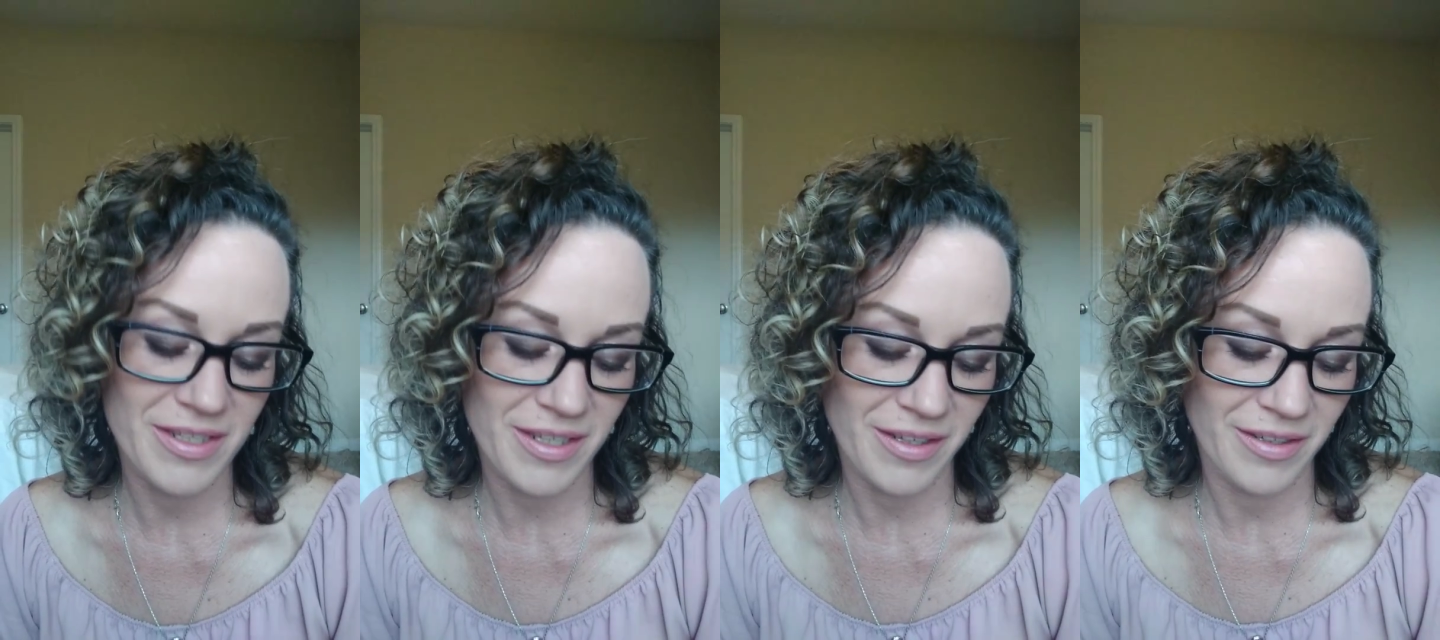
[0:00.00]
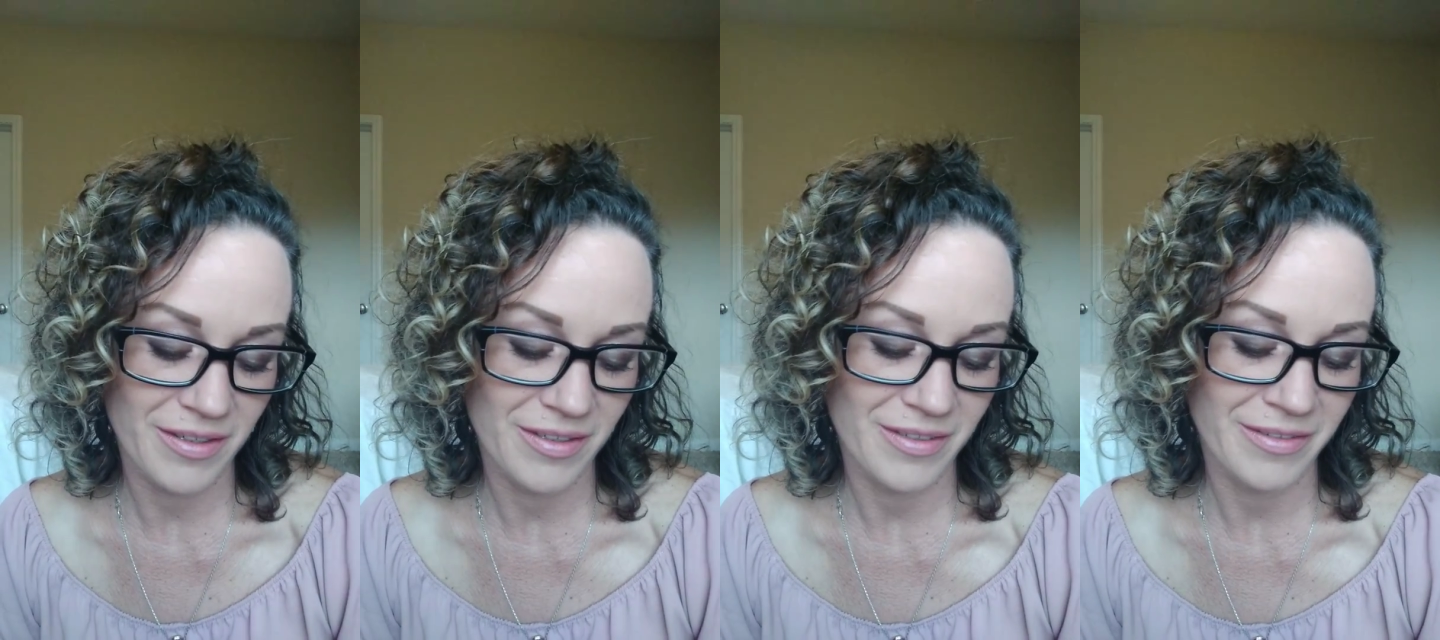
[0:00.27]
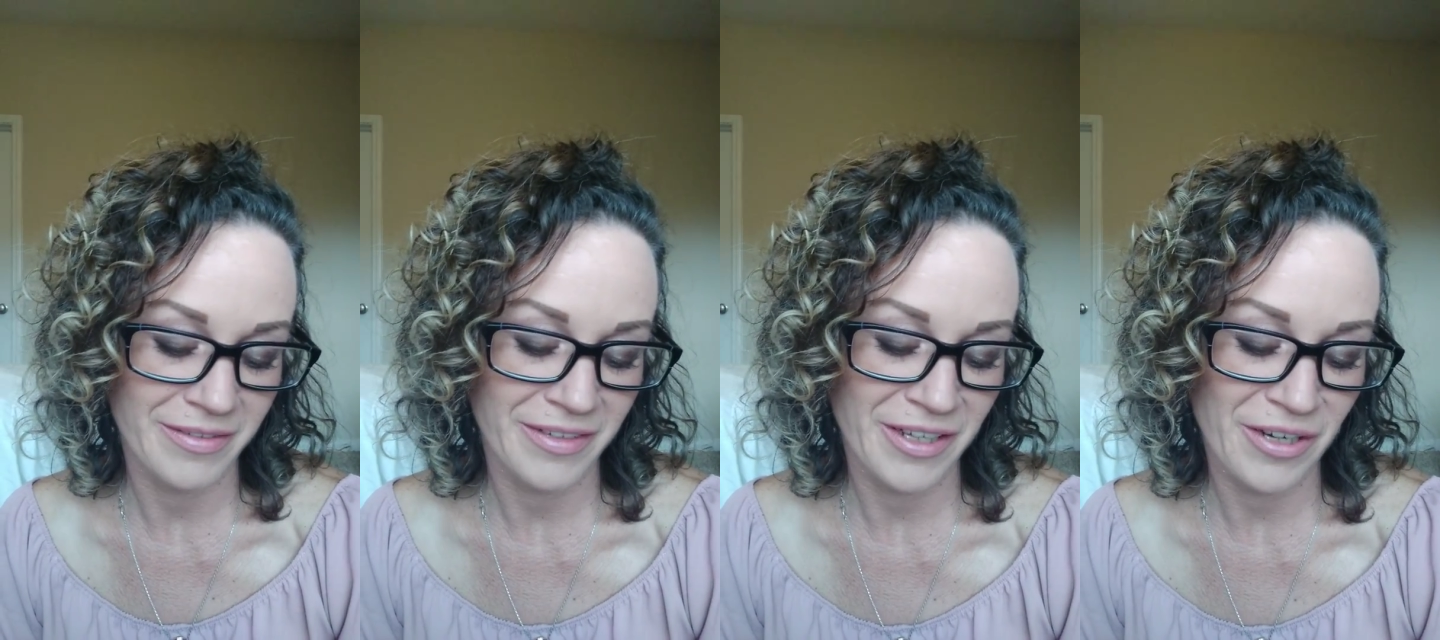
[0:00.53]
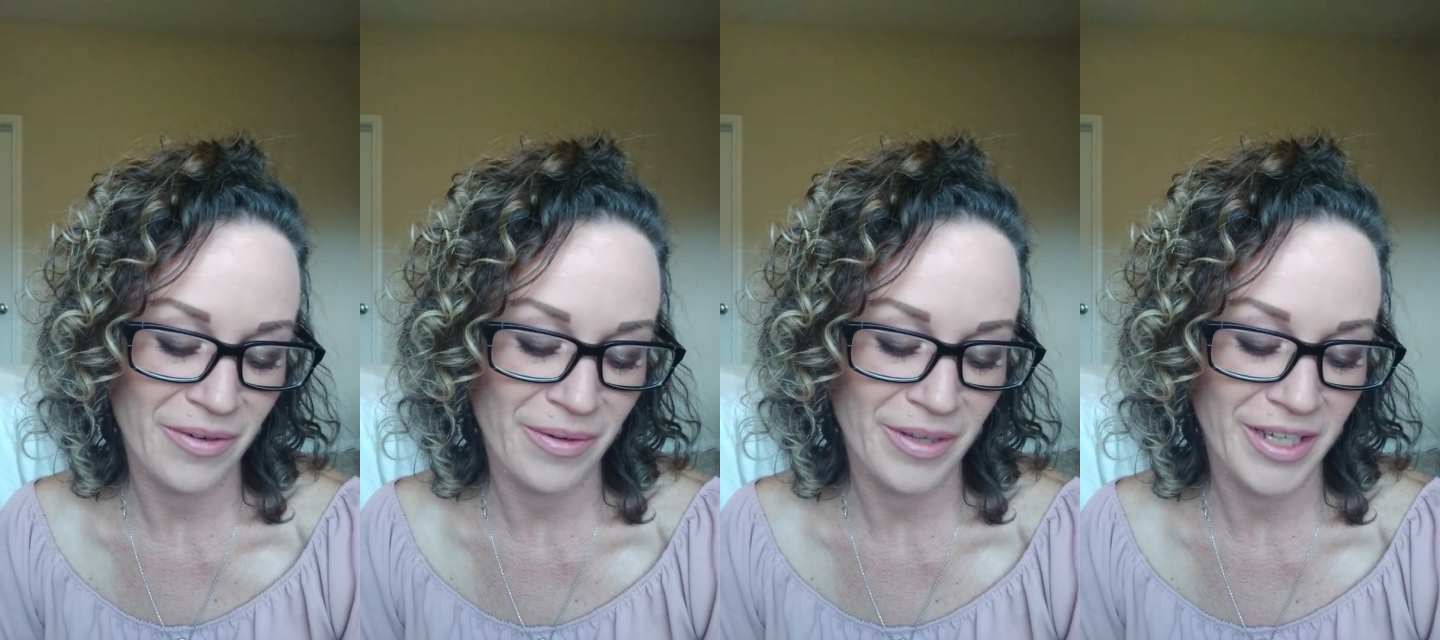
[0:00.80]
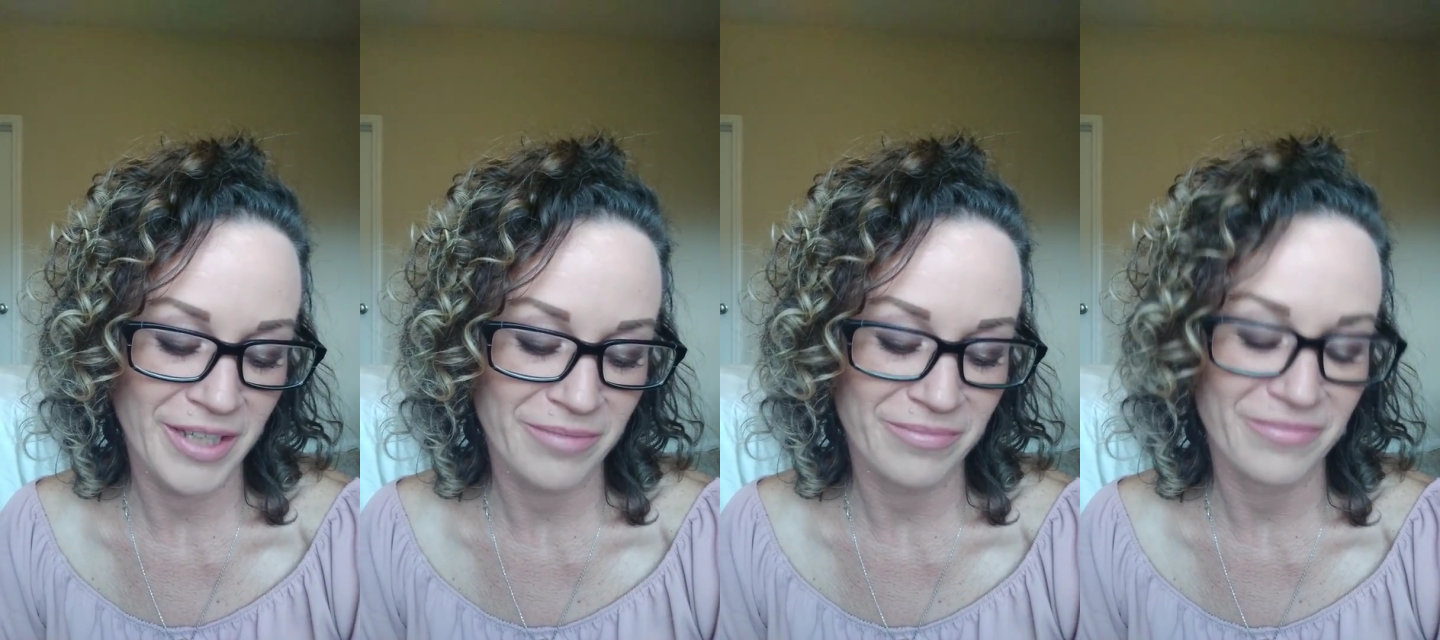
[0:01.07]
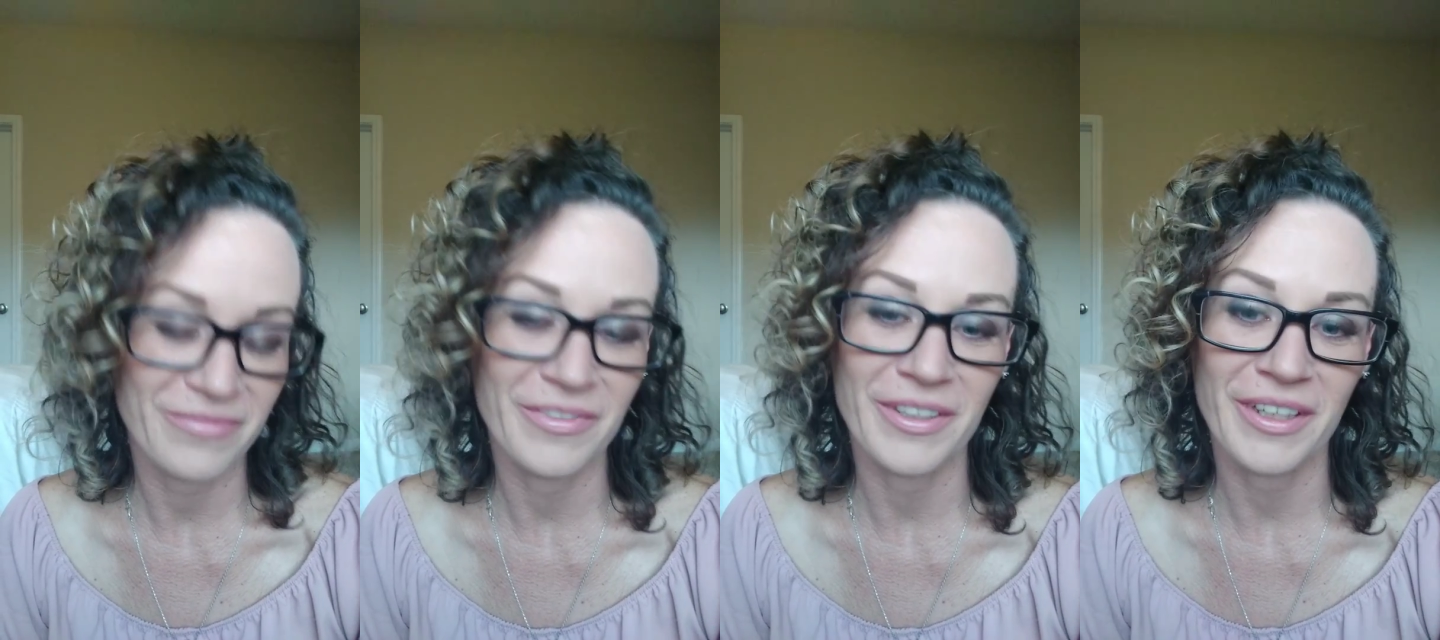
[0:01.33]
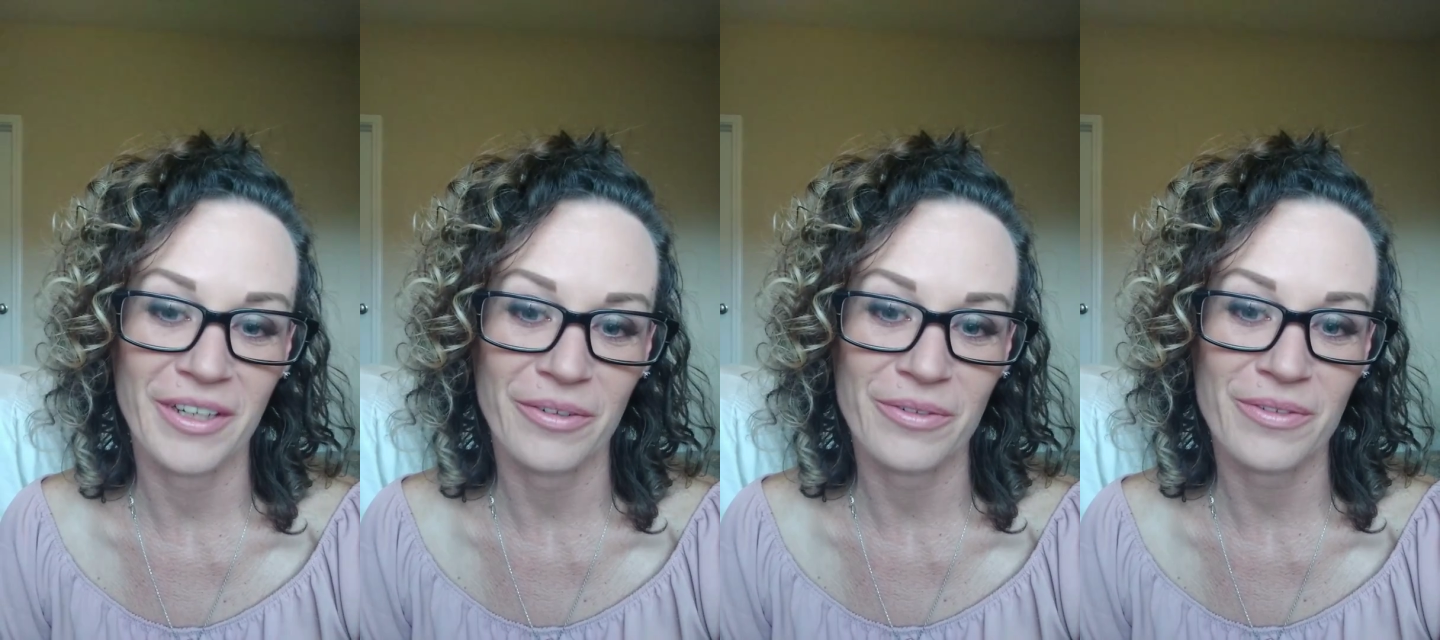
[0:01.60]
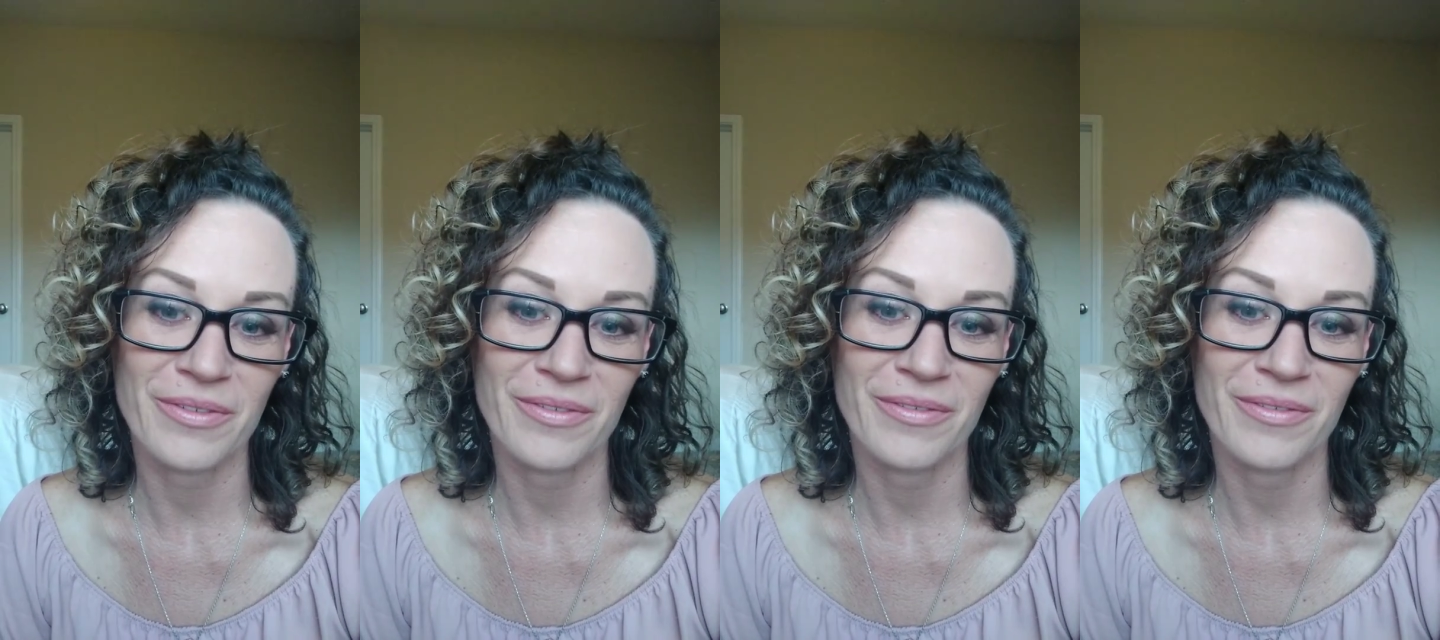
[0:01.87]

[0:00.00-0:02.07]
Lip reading: and I really don't